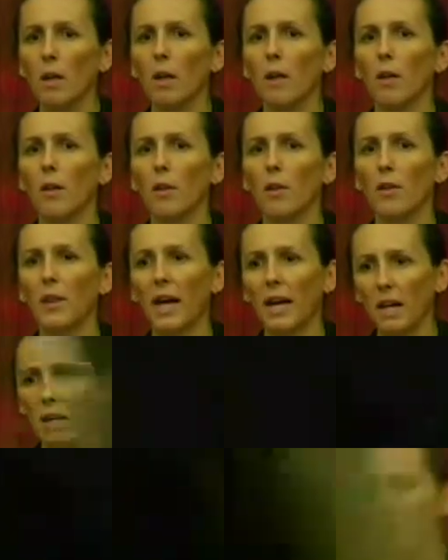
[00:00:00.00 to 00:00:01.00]
that
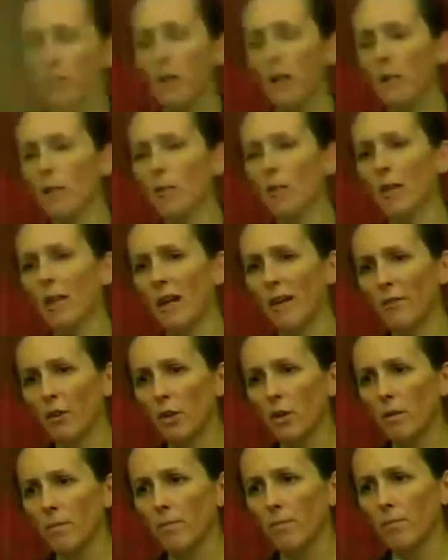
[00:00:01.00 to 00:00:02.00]
gives them another
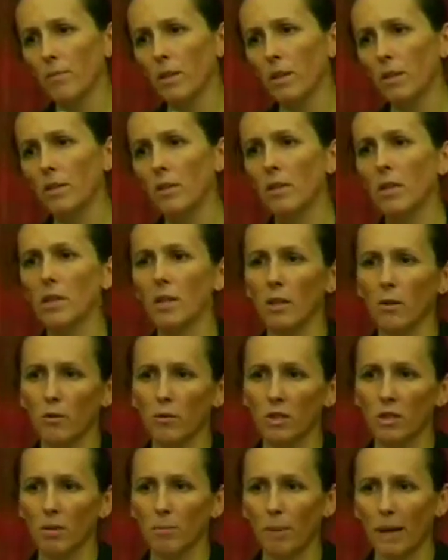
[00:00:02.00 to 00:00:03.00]
lever to
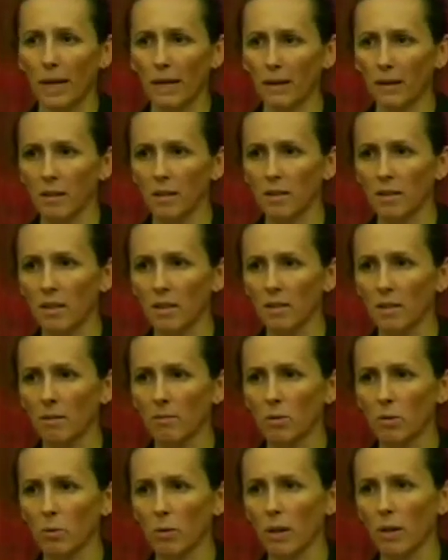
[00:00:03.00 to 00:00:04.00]
use to ban these
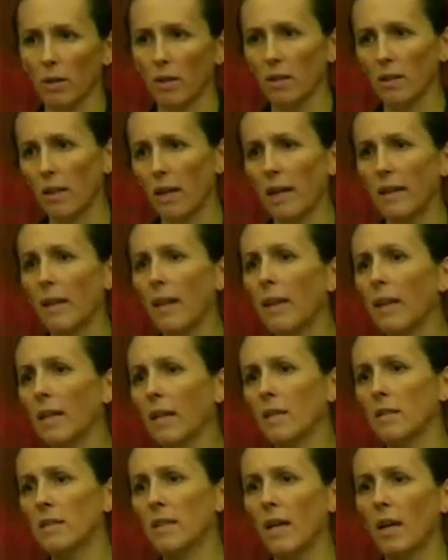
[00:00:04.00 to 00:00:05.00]
systems with, and then they
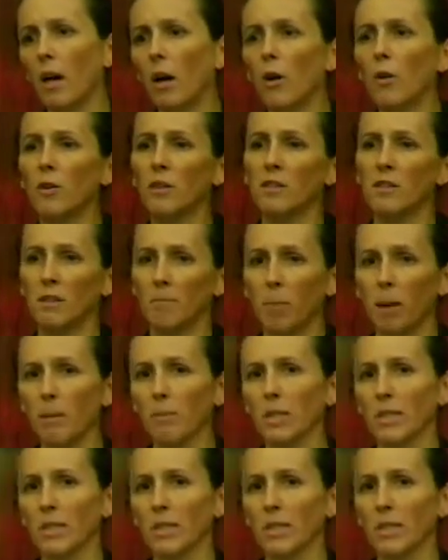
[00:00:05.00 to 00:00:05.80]
can say, oh, this is a public